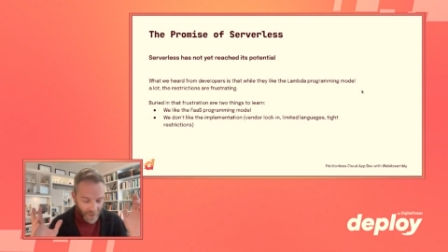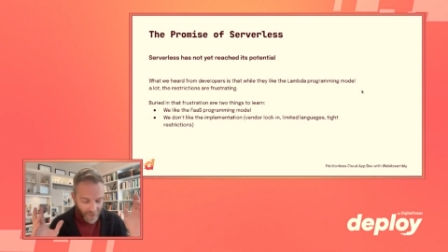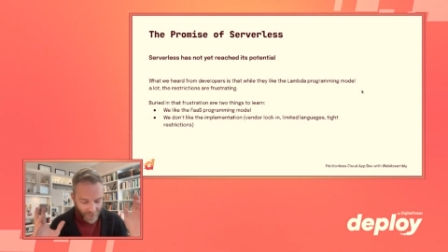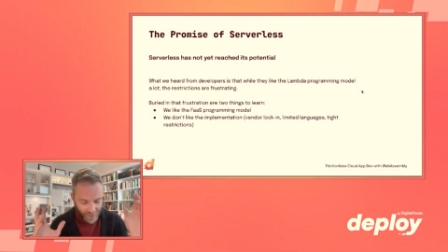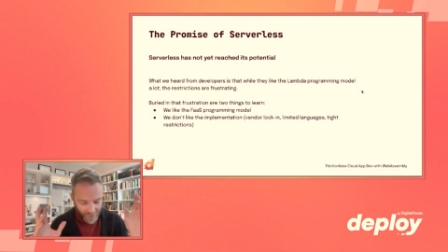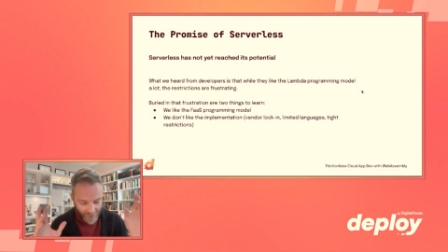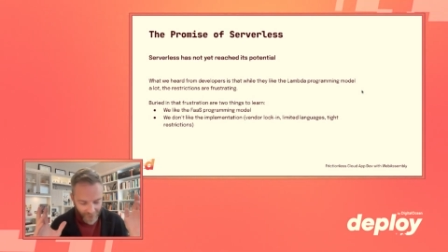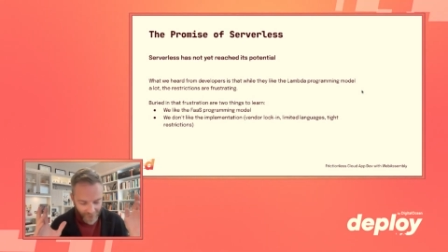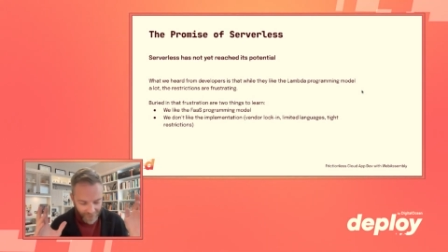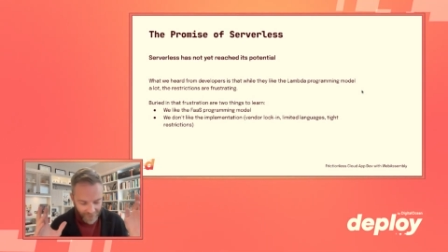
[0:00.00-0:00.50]

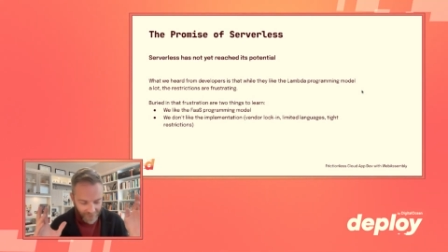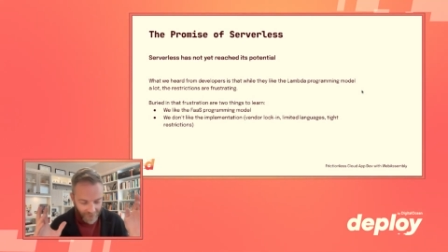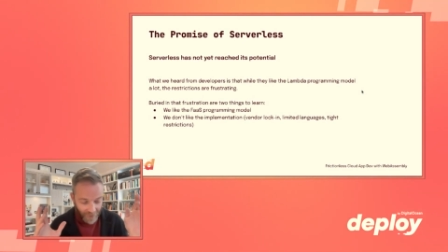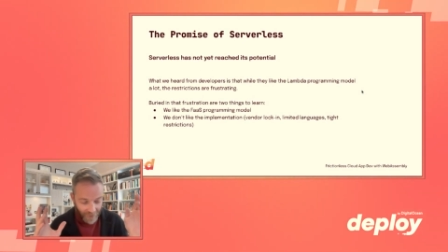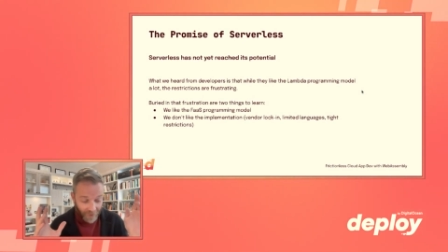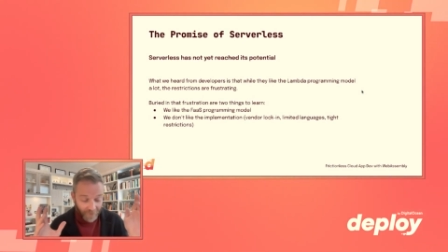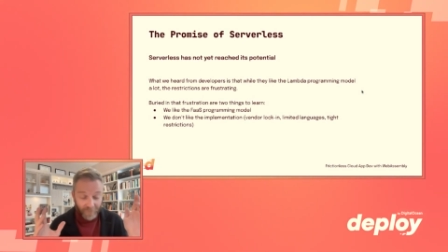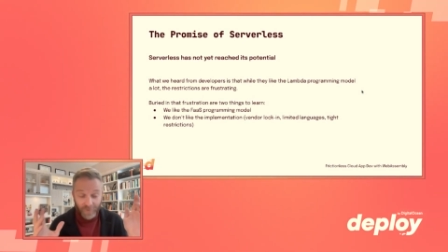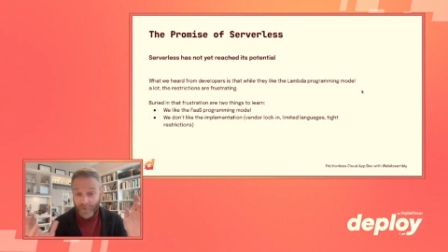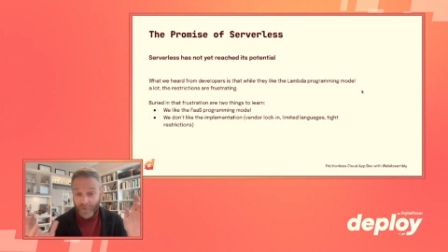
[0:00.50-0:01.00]
that
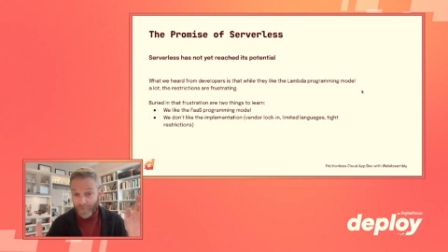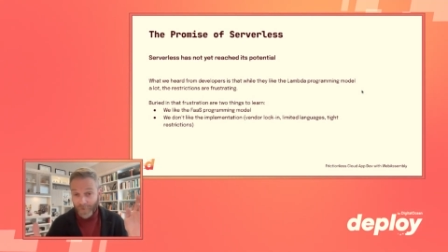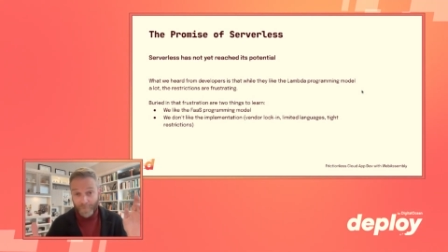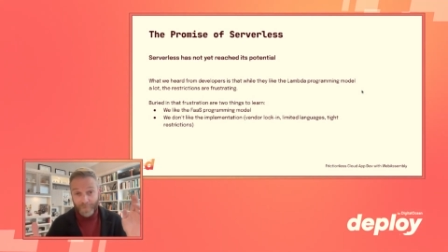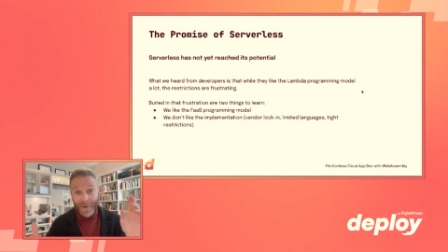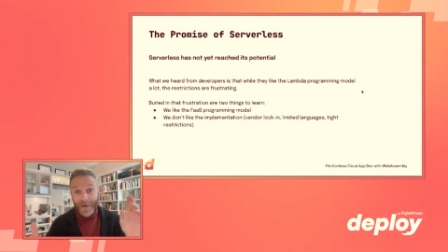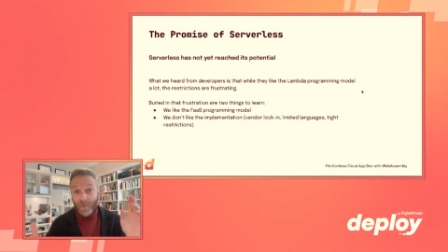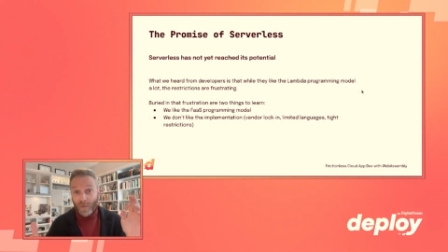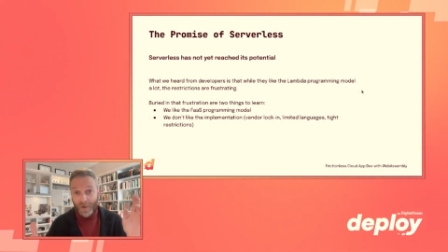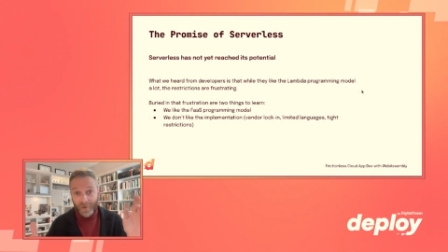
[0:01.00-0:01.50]
uh, the, the
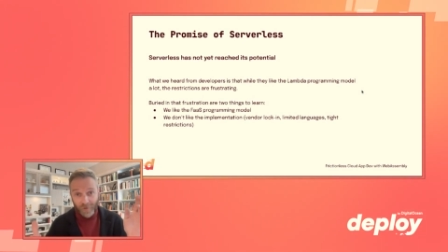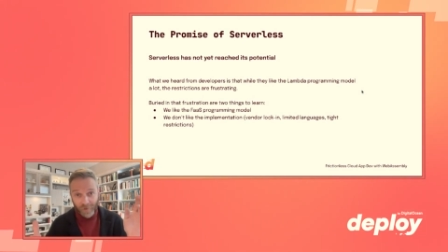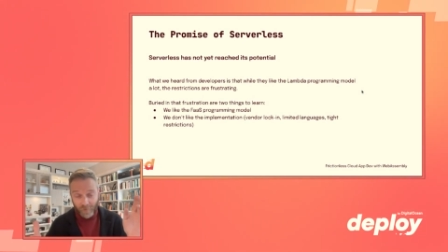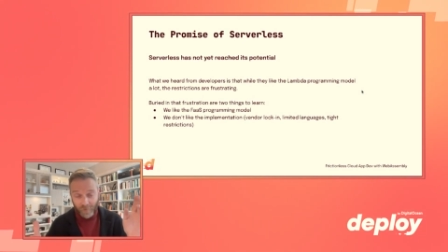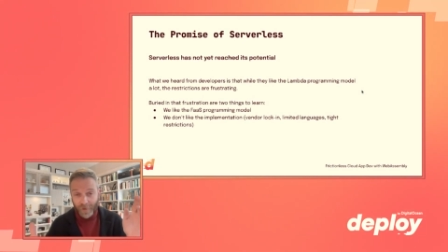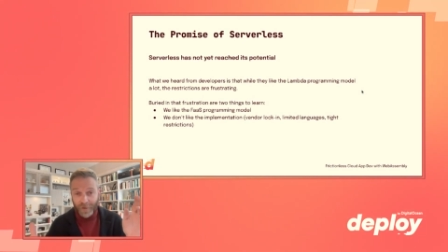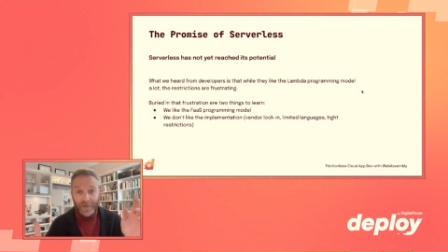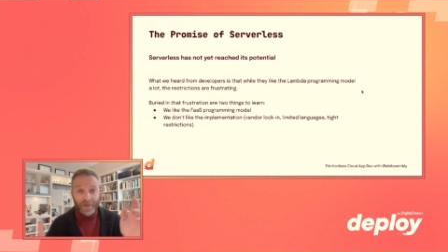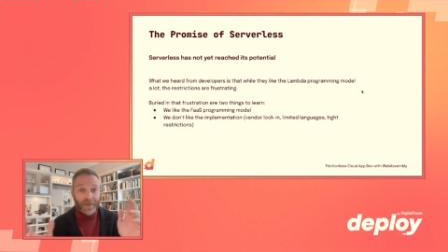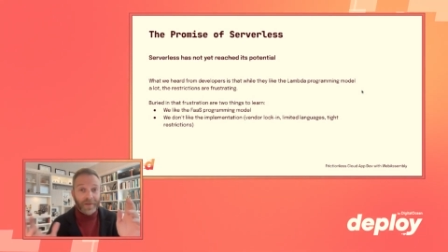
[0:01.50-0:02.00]
big ones
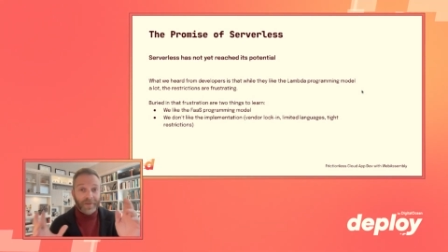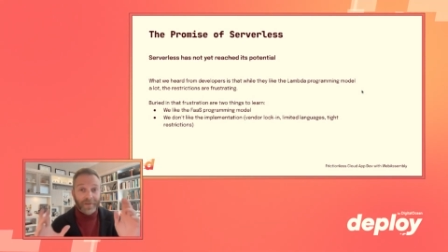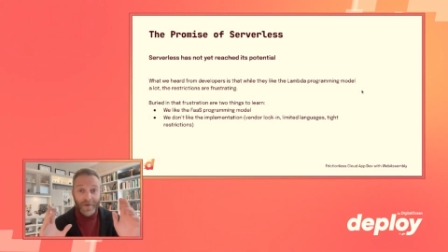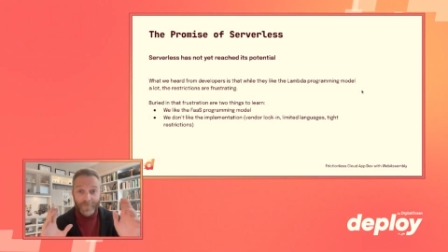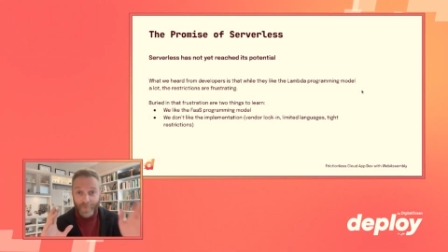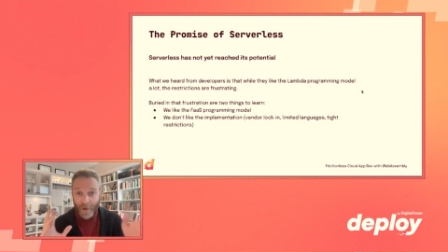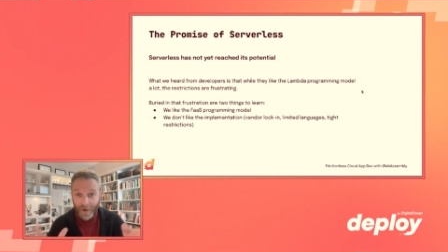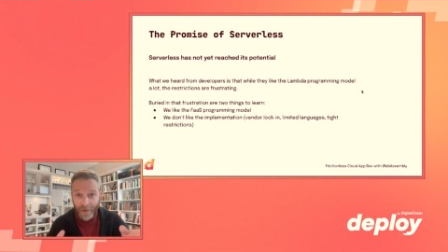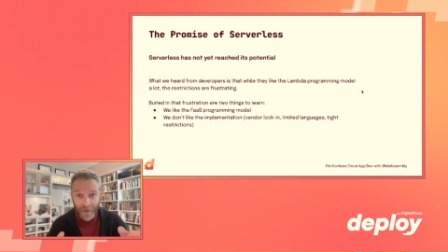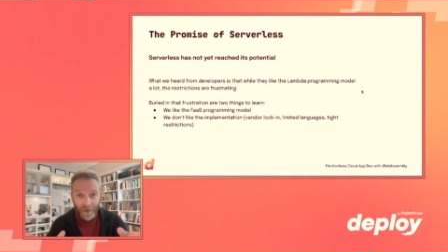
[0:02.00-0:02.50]
really, that
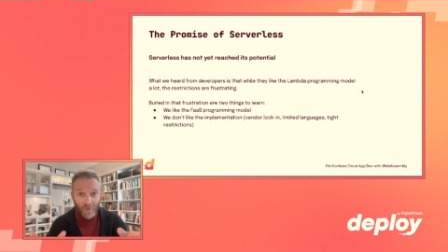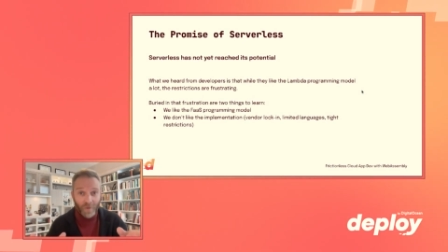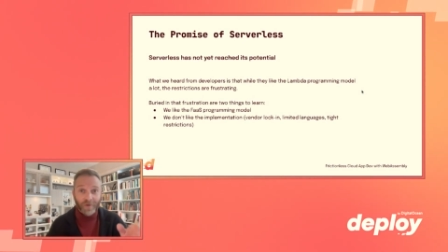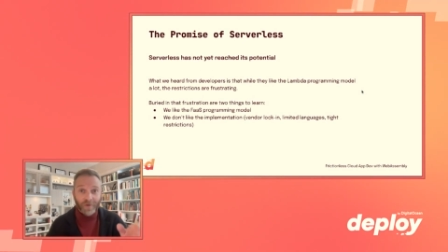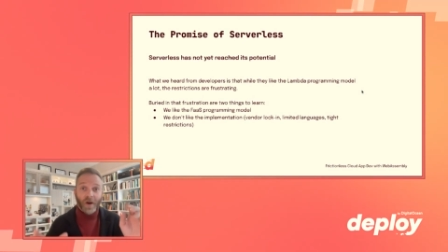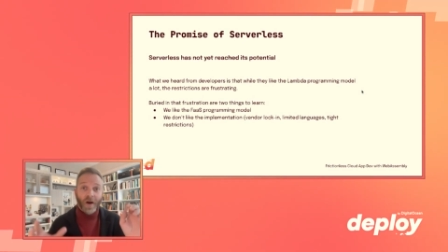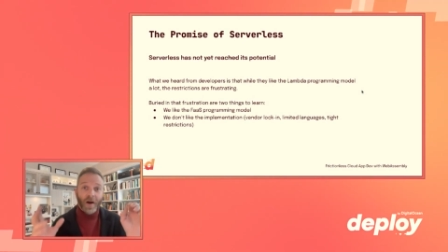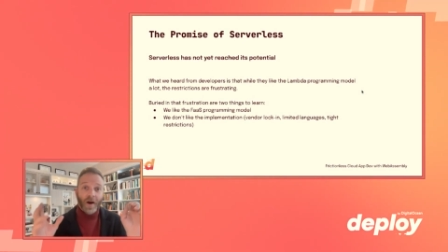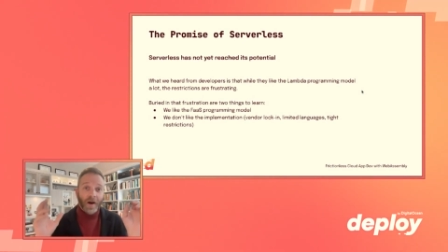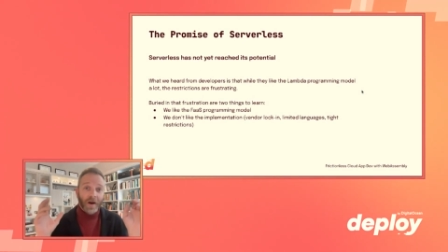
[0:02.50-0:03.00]
debugging was
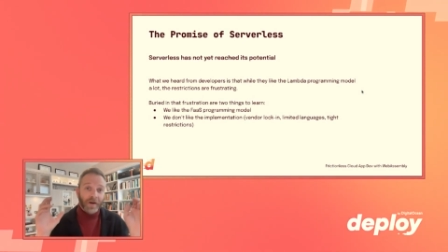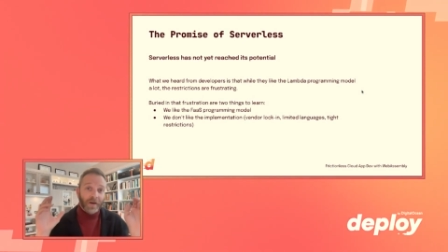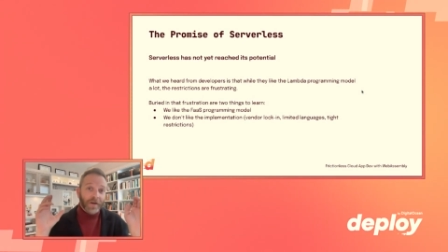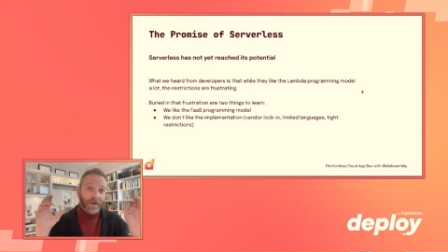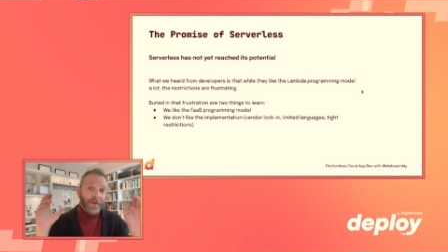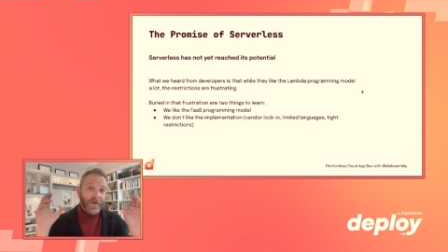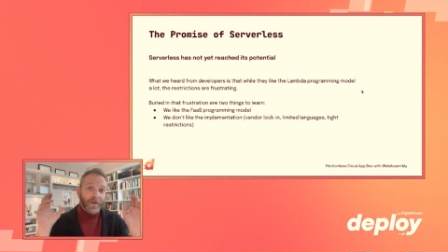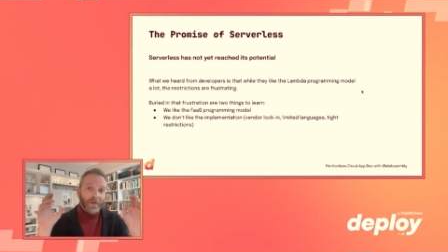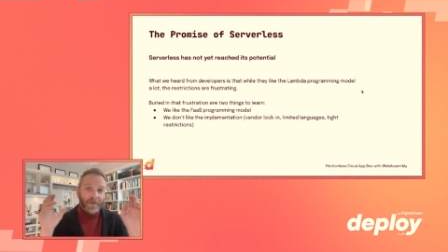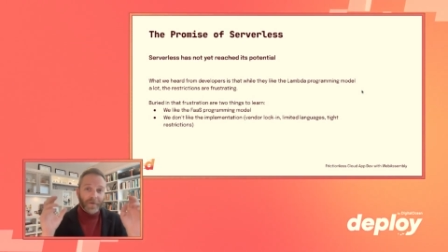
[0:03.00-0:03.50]
hard,
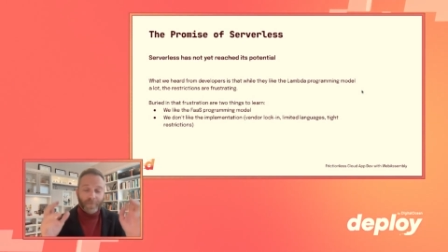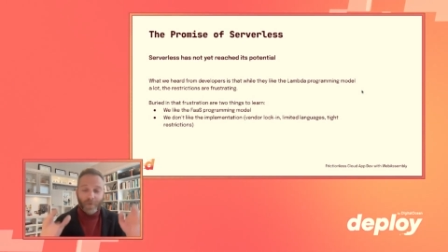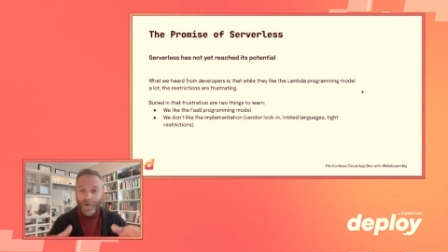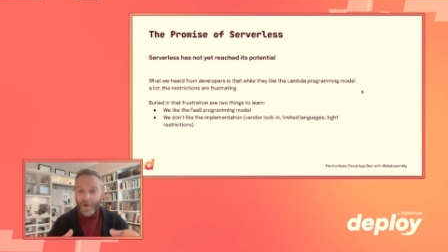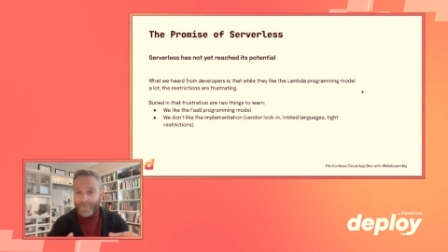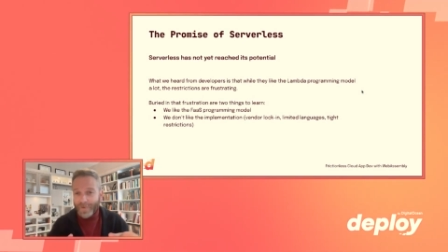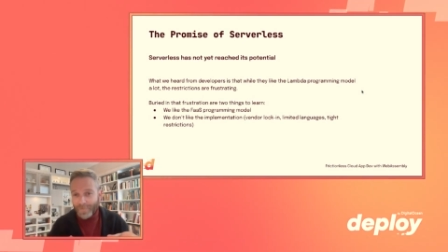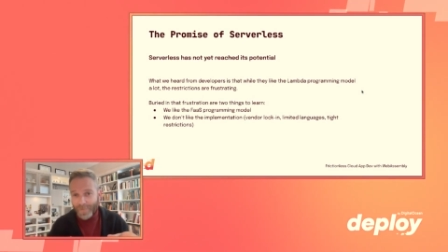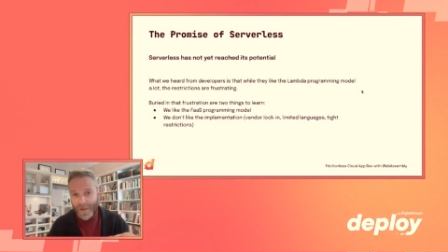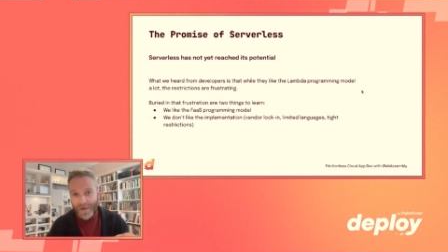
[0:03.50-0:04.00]

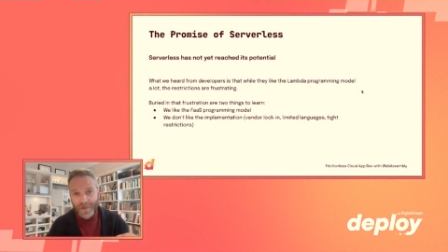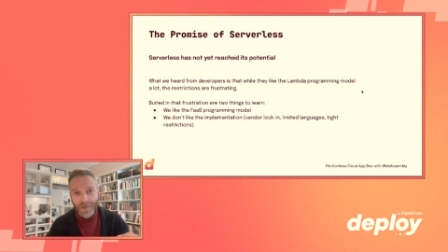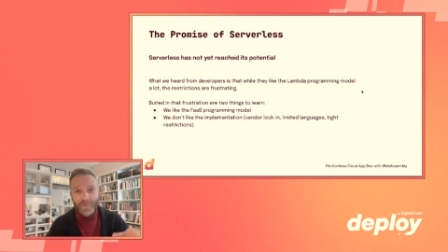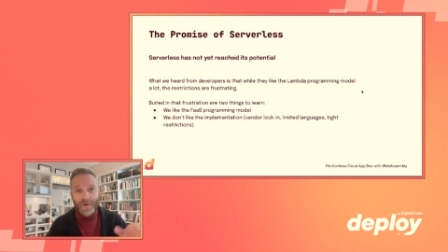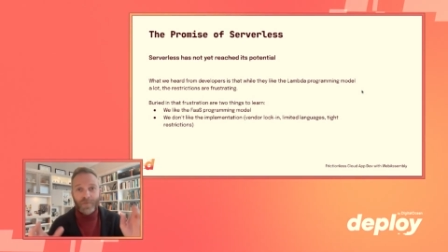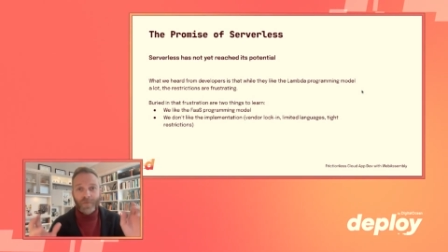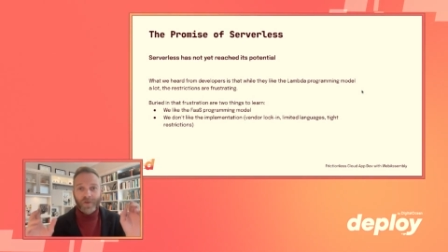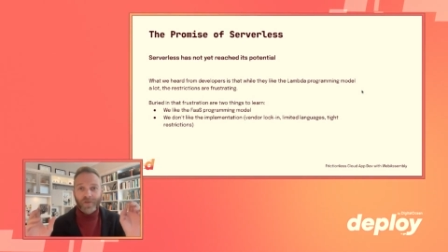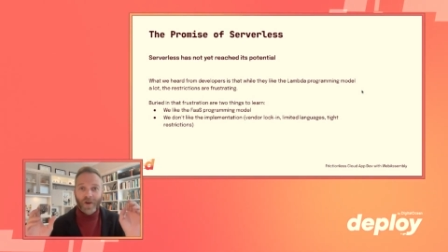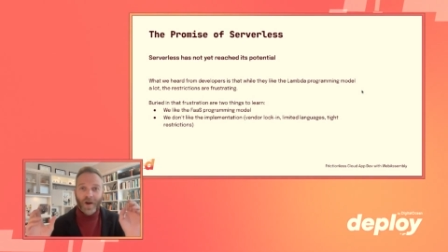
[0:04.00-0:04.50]
deployment
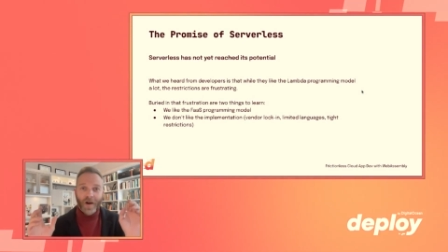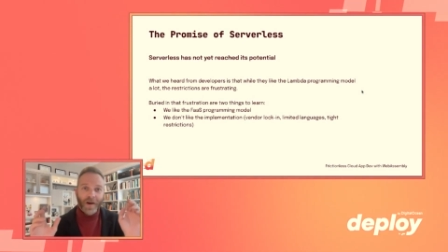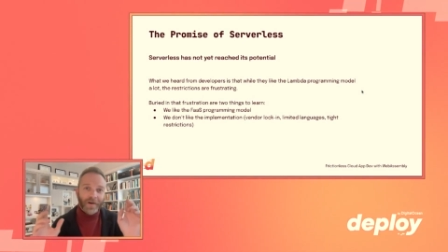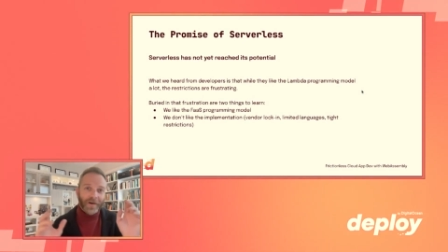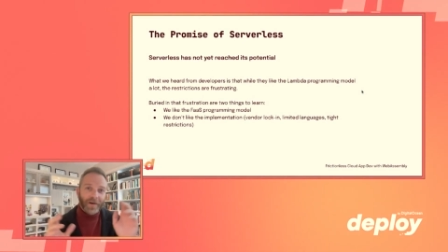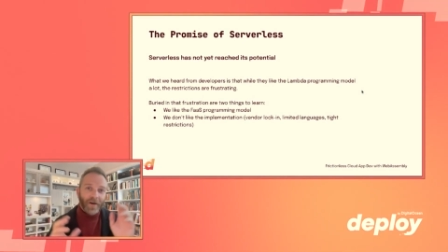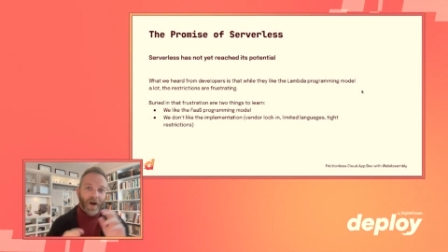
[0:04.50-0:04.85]
management was hard, and